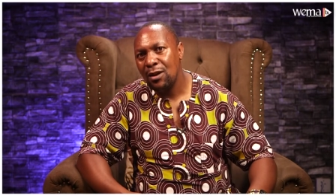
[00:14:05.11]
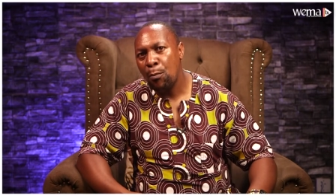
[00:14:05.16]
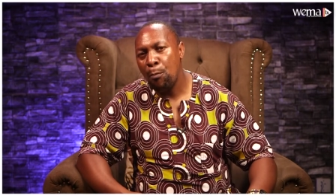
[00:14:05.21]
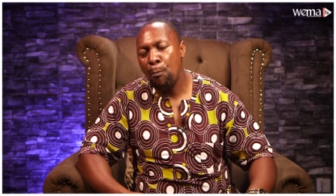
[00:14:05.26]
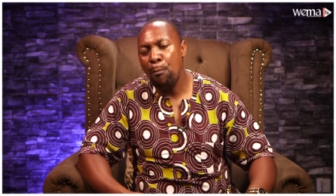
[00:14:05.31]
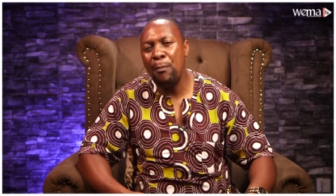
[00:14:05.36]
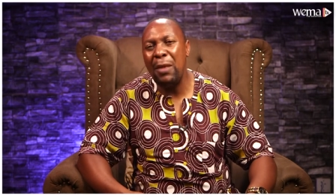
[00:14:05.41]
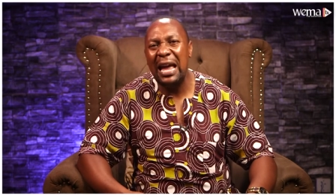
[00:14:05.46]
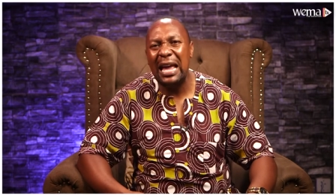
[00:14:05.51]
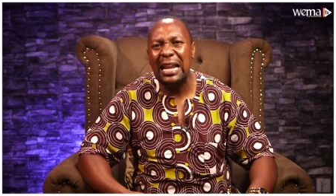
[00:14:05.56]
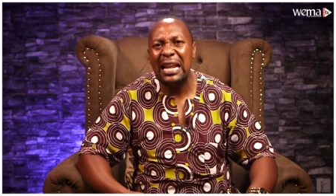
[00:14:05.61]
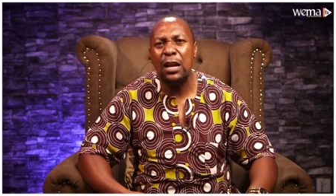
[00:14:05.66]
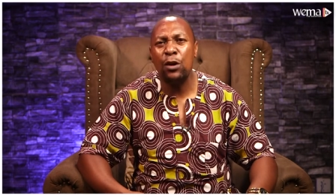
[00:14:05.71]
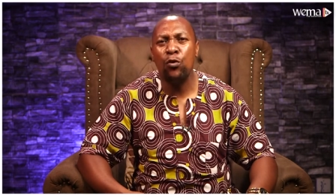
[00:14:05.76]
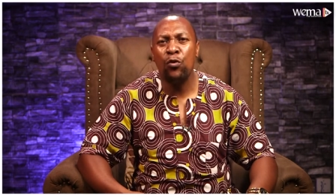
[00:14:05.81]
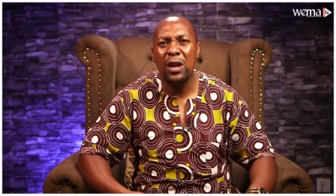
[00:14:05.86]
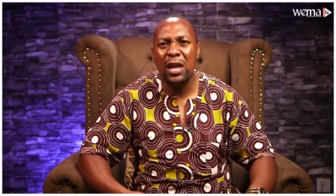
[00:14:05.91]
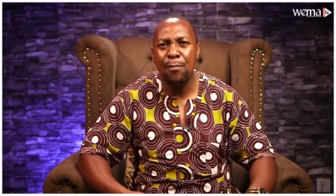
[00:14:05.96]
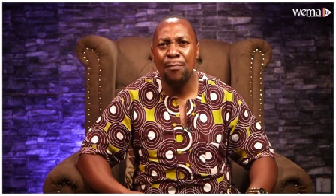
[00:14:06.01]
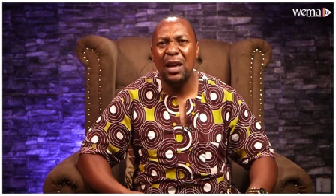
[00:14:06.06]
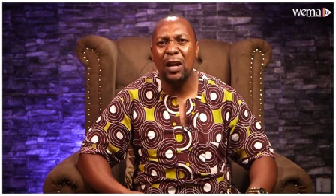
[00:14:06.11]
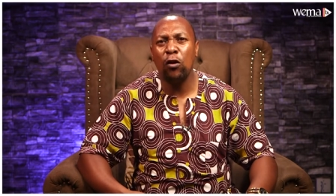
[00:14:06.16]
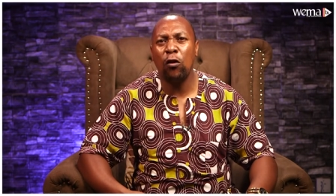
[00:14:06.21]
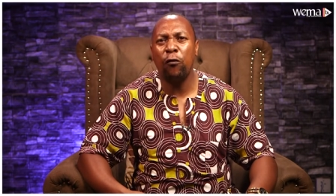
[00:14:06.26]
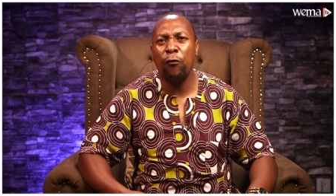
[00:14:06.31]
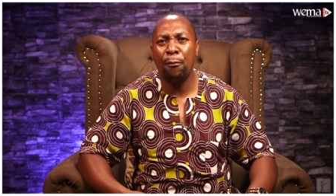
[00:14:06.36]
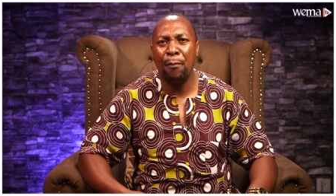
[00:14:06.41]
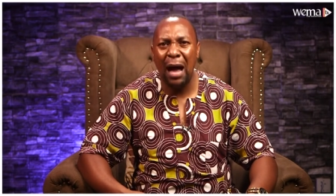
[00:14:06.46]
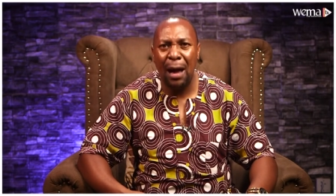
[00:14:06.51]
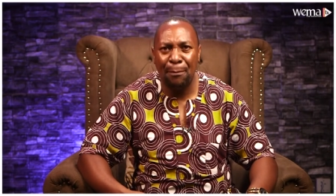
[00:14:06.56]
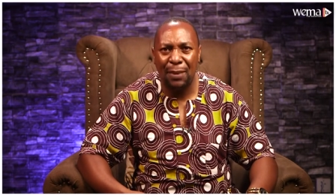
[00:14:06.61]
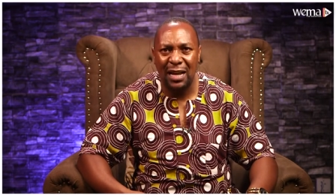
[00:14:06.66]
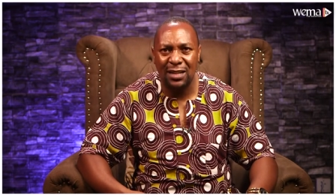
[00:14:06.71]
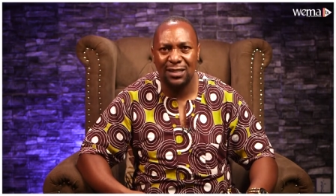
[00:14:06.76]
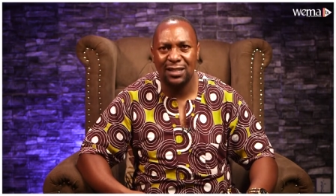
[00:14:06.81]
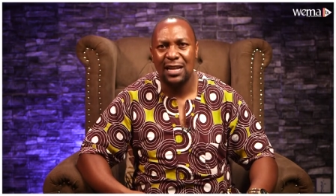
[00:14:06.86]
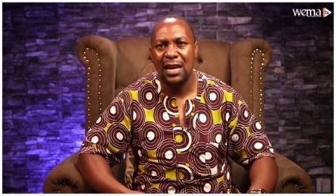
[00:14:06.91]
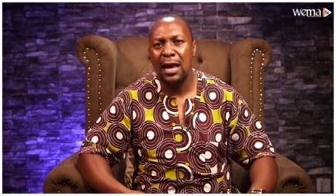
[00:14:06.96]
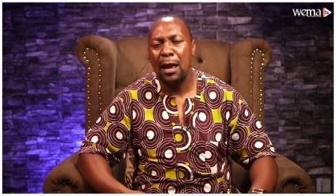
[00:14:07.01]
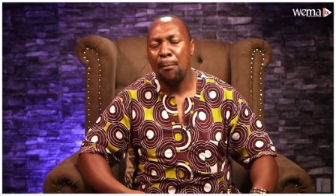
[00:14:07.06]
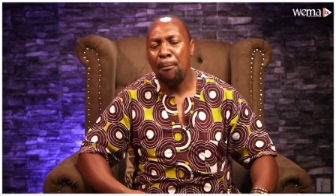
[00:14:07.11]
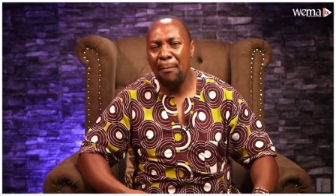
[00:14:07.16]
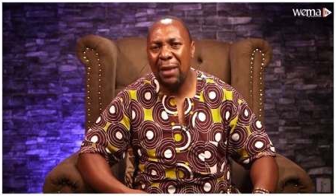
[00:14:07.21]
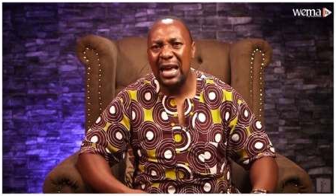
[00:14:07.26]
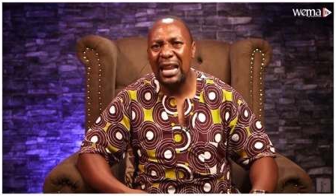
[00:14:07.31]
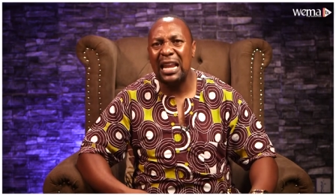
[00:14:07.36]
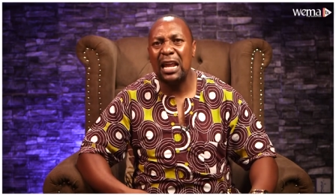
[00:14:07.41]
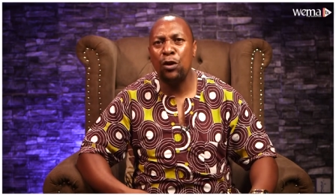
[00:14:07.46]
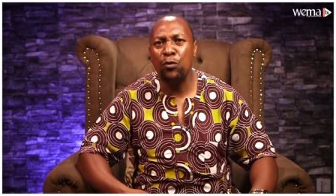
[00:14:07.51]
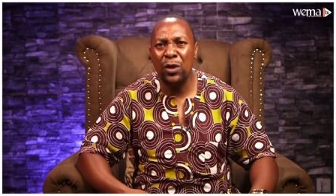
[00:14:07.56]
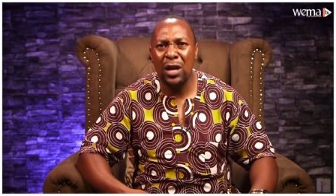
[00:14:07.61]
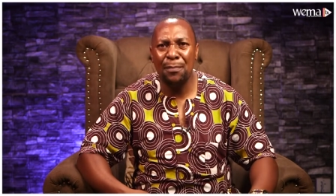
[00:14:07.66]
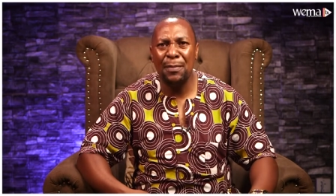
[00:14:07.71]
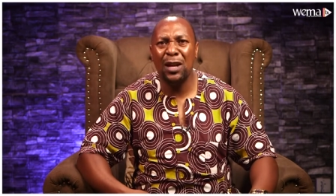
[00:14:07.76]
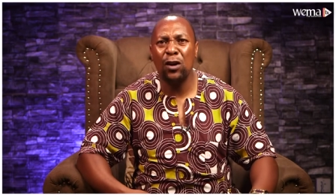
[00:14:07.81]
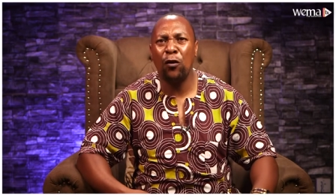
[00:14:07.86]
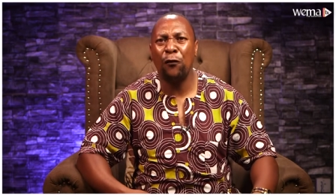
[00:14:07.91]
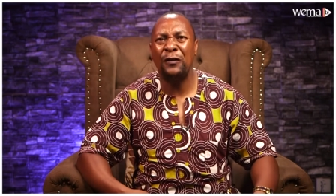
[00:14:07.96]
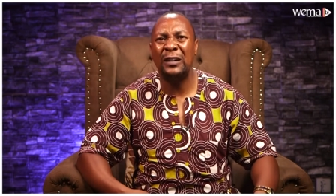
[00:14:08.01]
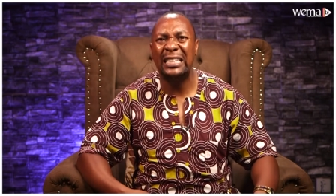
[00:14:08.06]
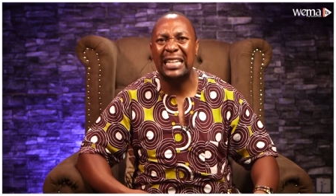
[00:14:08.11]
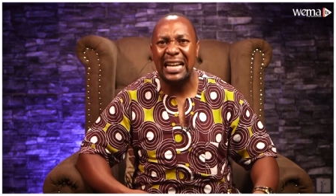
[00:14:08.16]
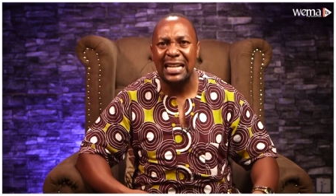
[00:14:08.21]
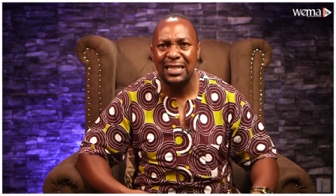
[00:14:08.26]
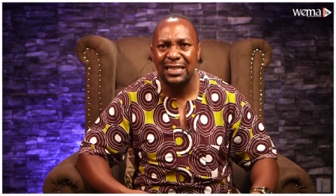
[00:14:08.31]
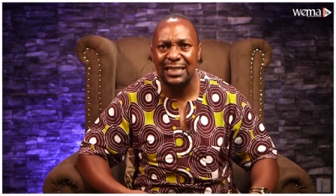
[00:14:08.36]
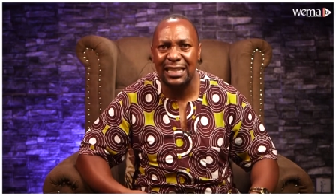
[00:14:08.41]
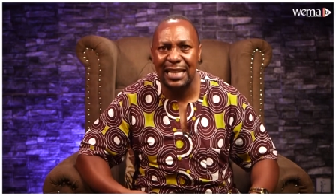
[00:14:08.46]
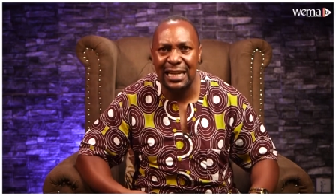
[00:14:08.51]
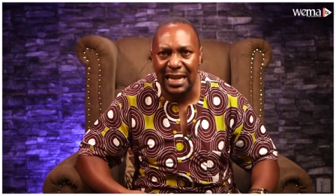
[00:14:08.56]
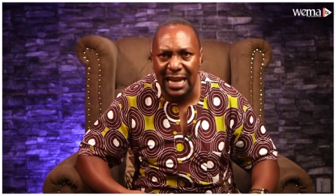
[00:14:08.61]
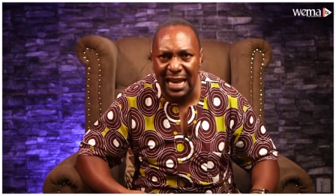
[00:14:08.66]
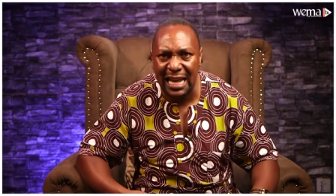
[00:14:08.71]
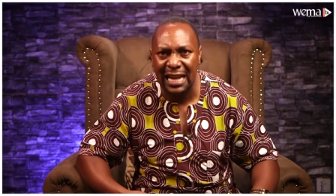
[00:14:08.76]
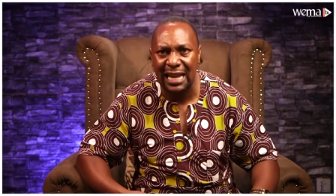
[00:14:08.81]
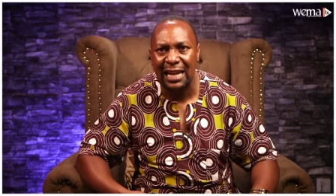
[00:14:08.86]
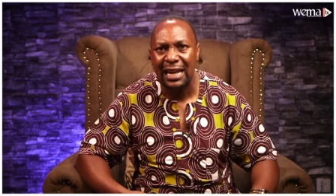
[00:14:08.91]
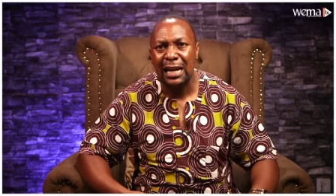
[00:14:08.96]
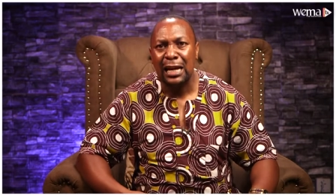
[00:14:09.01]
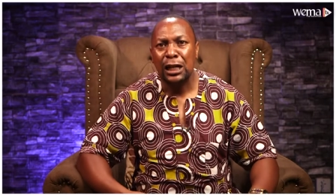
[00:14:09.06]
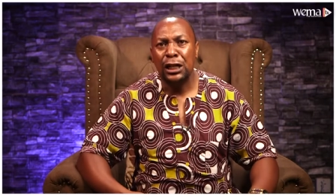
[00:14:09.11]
Men and women of purpose, men and women of destiny,